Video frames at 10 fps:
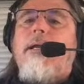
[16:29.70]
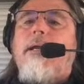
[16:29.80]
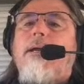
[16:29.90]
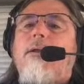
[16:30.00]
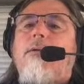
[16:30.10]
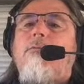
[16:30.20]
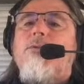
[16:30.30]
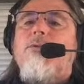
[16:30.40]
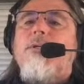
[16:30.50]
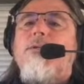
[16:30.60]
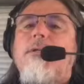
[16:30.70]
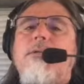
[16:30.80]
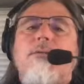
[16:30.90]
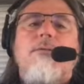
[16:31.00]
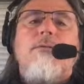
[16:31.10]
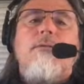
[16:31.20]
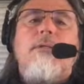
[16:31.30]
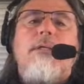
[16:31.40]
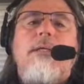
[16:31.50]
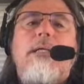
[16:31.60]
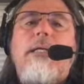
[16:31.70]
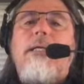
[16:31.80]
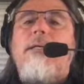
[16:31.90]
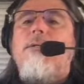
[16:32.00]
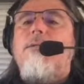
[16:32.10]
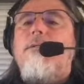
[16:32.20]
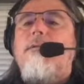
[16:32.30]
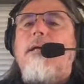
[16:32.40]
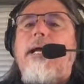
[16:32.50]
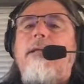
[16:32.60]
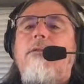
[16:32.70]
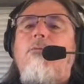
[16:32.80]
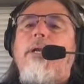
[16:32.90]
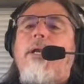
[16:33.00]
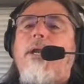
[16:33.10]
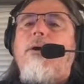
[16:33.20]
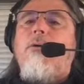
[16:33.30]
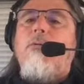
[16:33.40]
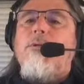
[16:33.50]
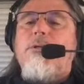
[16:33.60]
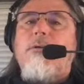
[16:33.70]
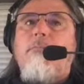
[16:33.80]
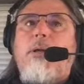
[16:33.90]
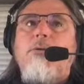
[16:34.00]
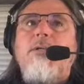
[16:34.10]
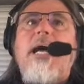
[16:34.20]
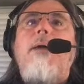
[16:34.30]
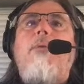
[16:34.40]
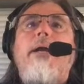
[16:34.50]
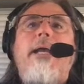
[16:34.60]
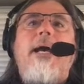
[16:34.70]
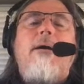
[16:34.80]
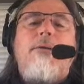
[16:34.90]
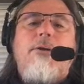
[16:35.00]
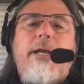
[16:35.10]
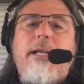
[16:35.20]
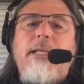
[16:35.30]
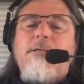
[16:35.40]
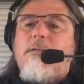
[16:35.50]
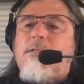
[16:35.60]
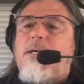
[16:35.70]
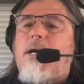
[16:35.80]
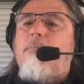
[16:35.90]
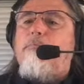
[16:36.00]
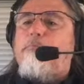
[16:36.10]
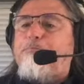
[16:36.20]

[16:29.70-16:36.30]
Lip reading: And resistance is out the window. Once you're in blue sky breakout, you're heading to the top.